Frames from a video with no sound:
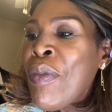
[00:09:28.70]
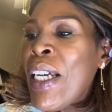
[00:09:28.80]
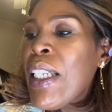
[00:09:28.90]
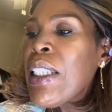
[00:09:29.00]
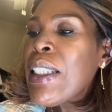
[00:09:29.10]

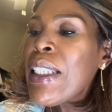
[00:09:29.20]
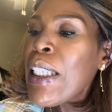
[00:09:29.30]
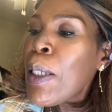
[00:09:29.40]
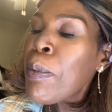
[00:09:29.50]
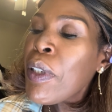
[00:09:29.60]
Easily
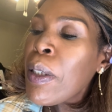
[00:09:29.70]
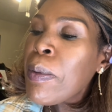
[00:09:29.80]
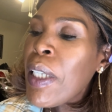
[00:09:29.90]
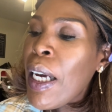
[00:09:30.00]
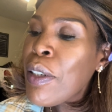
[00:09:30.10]
keep your
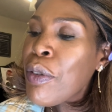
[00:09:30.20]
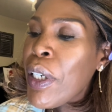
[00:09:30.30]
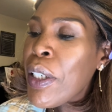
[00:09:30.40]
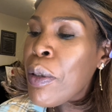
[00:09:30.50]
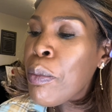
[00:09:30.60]
lips
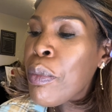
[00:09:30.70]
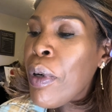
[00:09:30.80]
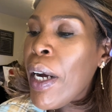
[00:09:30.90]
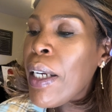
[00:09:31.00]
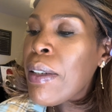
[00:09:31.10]
hydrated and
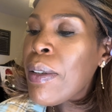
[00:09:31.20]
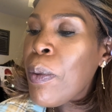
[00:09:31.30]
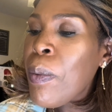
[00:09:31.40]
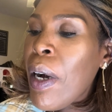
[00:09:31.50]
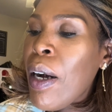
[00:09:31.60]
bright
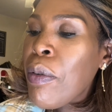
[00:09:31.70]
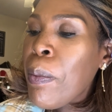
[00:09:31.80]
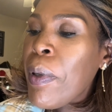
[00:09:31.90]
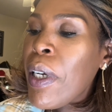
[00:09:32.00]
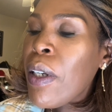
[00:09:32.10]
while
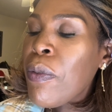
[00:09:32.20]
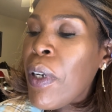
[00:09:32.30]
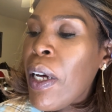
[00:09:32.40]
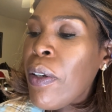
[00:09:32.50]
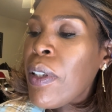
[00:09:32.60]
preparing for
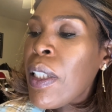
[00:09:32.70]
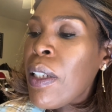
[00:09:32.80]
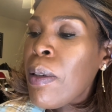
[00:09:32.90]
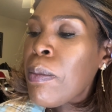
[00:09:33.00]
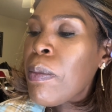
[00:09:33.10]
healthy,
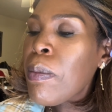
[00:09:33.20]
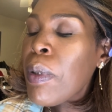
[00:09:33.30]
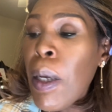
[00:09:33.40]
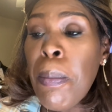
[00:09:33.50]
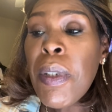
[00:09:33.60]

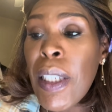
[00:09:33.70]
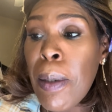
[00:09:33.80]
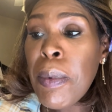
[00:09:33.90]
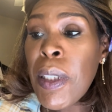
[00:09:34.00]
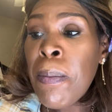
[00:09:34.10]
plump
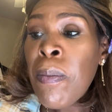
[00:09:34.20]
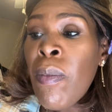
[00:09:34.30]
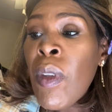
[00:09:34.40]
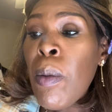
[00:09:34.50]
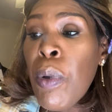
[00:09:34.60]
lips.
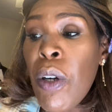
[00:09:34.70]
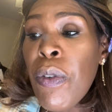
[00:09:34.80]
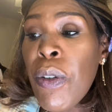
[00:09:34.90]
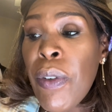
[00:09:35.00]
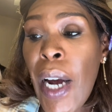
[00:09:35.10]

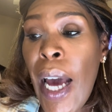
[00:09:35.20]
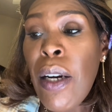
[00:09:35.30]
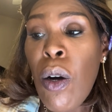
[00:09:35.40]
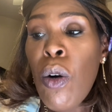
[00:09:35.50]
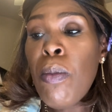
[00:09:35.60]
Perfect for
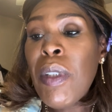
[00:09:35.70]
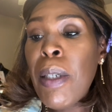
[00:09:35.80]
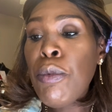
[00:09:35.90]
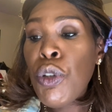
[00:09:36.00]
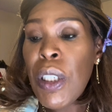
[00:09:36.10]
at-home
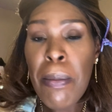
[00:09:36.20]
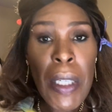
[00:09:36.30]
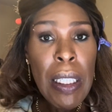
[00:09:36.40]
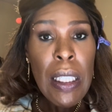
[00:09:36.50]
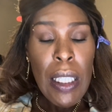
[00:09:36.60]
lip
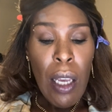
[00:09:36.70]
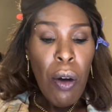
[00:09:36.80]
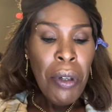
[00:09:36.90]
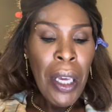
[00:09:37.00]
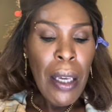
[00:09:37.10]
treatments.
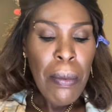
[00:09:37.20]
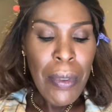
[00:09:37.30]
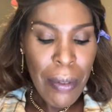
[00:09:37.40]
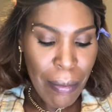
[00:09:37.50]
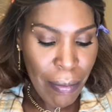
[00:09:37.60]
Okay,
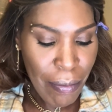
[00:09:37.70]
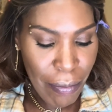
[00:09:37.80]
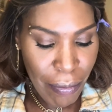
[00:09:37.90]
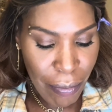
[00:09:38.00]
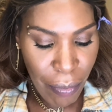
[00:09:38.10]
well,
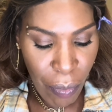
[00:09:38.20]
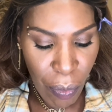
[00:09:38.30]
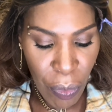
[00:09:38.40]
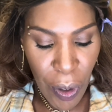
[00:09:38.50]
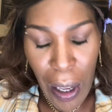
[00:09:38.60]

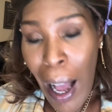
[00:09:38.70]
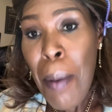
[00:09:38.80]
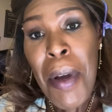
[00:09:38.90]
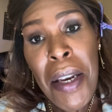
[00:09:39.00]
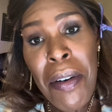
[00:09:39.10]

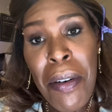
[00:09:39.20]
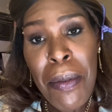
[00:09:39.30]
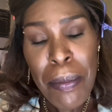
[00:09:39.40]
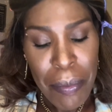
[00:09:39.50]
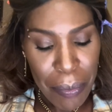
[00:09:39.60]
I'm at home.